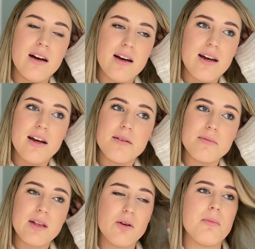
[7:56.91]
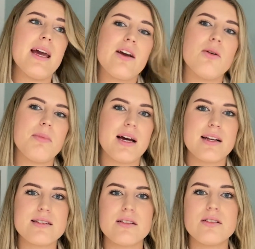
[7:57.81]
little makeup
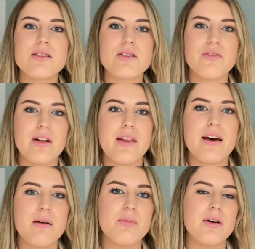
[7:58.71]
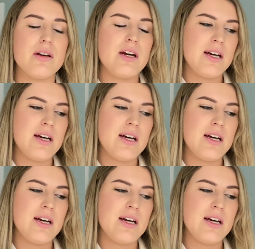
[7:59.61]
bags and stuff like that, but